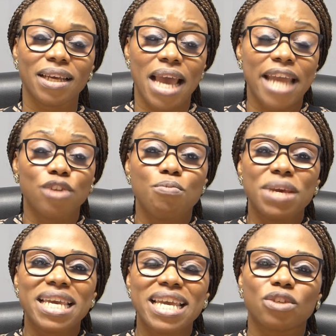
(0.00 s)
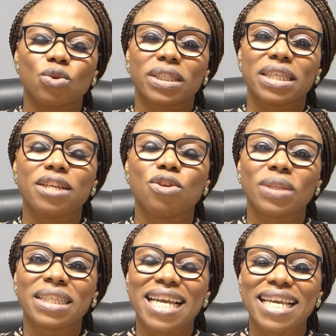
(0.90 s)
And you begin to see
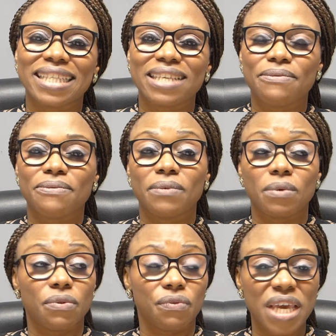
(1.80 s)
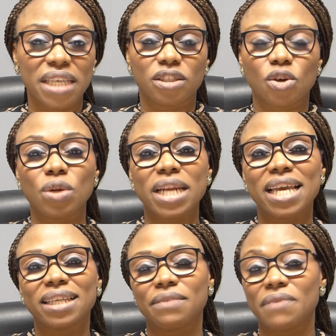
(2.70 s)
those negative things or
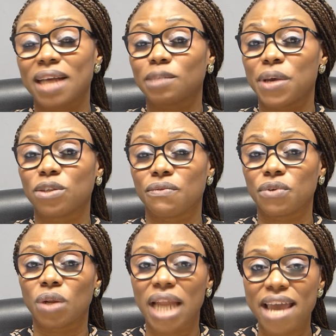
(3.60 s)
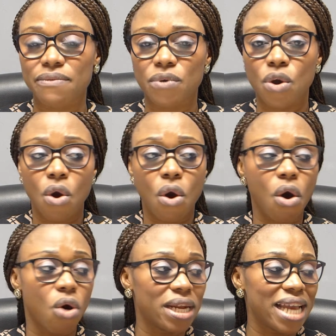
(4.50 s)
negative aspects of your life
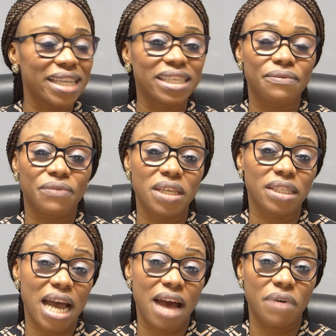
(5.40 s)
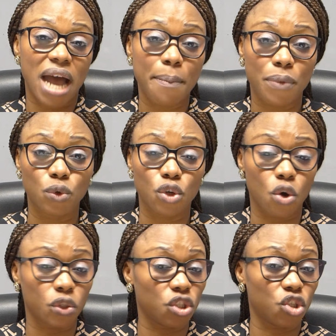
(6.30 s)
or negative things that have happened
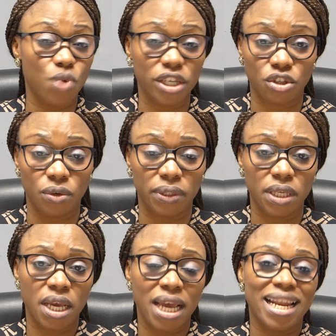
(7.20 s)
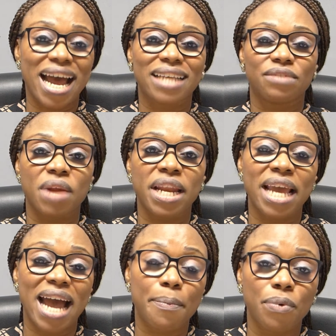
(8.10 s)
or situations that has really
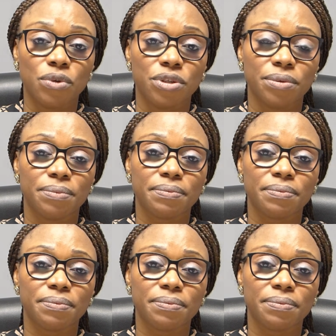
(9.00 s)
happened